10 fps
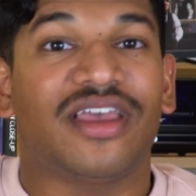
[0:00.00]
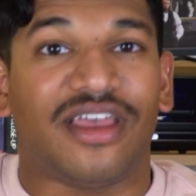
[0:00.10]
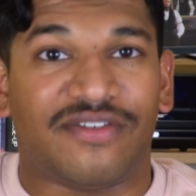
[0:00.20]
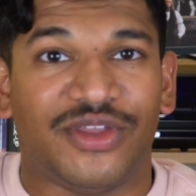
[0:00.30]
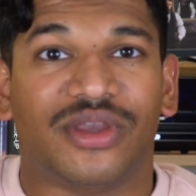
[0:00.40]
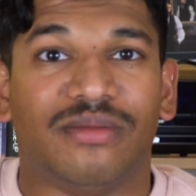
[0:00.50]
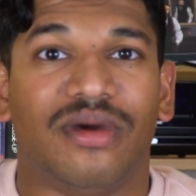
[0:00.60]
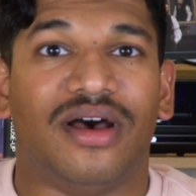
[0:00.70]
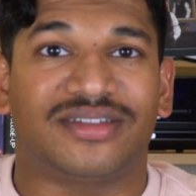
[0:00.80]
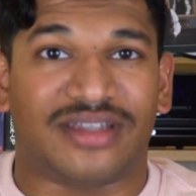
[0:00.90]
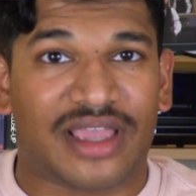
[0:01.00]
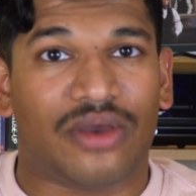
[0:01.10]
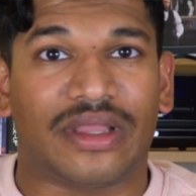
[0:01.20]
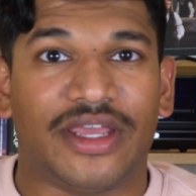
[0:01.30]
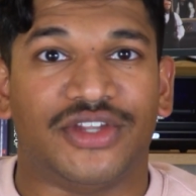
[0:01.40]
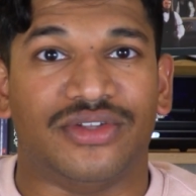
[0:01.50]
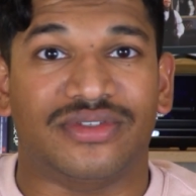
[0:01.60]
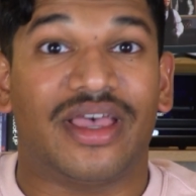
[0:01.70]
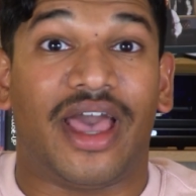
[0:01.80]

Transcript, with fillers: if you can master calculations